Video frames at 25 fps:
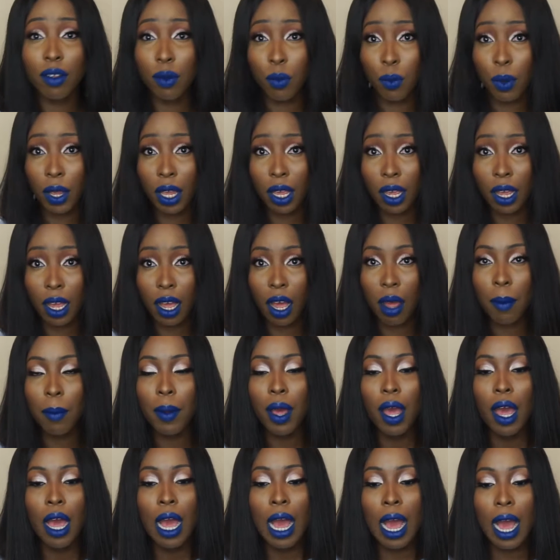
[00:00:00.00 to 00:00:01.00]
the recap
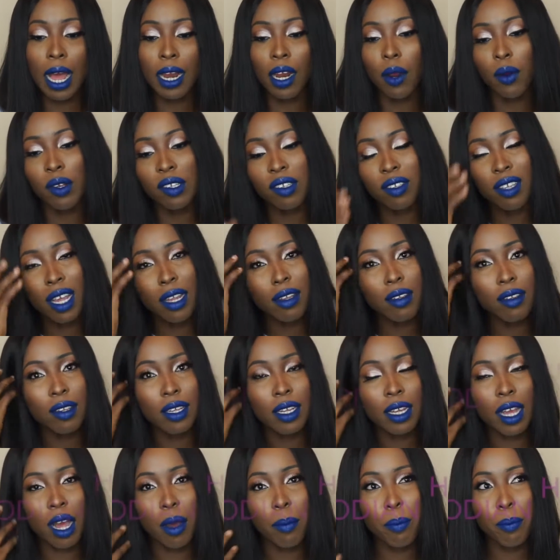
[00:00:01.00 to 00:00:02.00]
and I was sent
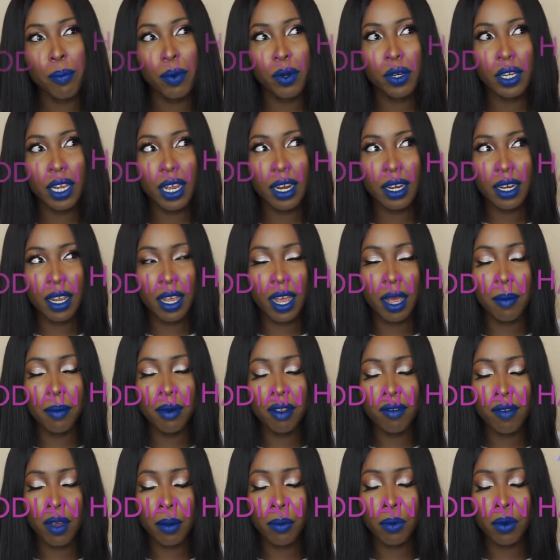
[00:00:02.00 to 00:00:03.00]
the Cambodian hair, I
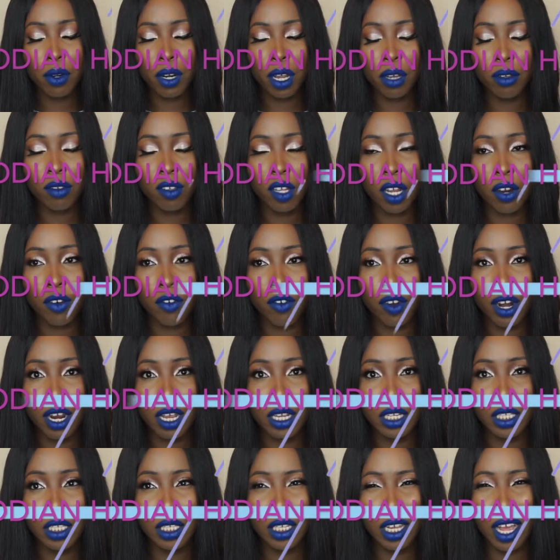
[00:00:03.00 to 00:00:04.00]
believe I pronounced that
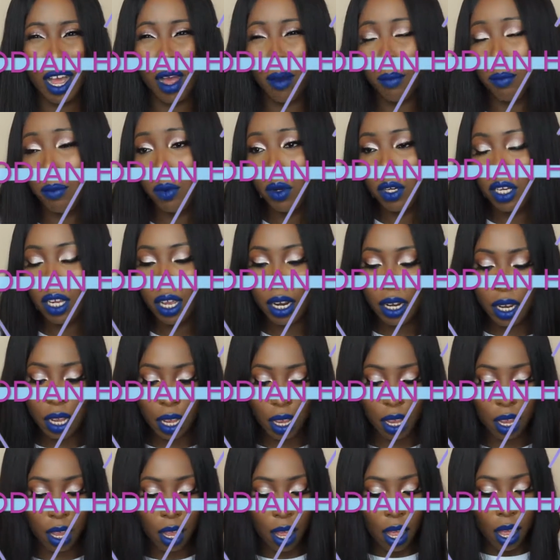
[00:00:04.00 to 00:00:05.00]
right, Cambodian
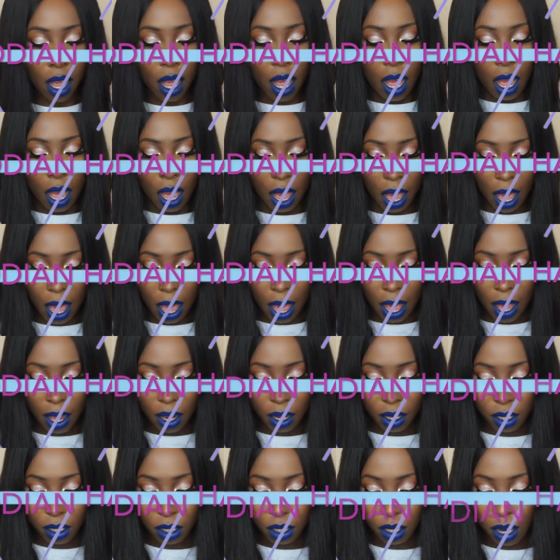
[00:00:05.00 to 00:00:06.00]
hair.
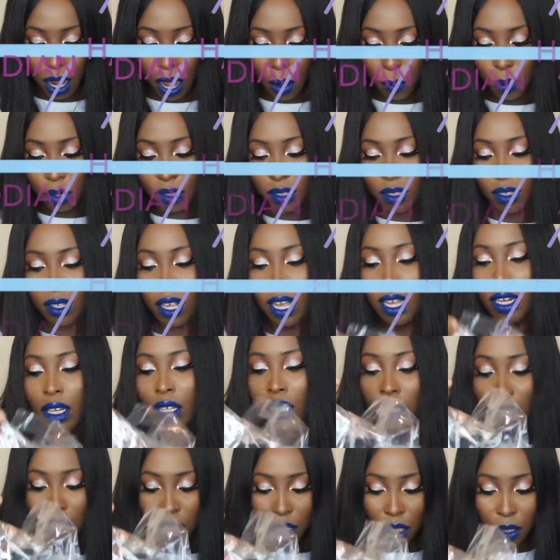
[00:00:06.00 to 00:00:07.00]
And um, I was sent